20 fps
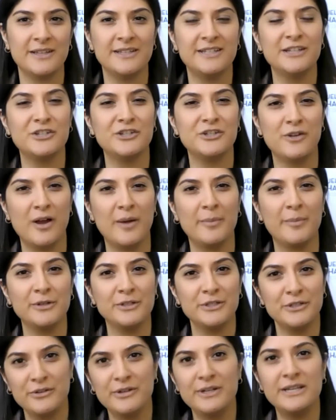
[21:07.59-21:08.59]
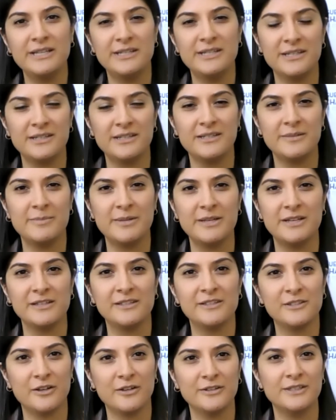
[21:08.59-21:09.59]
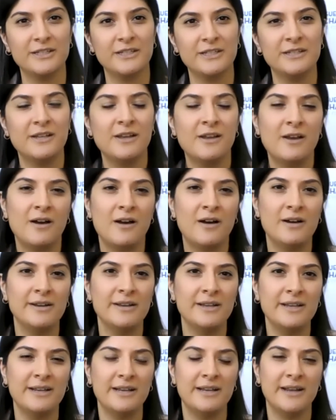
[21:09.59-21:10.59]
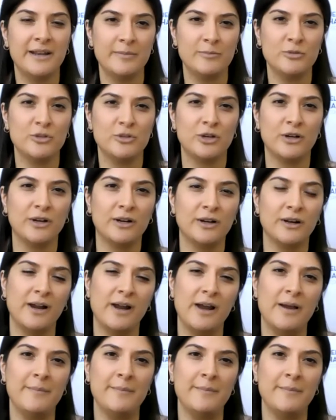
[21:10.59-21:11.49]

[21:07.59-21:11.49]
additional opportunity to be consulted on it, and I'm sure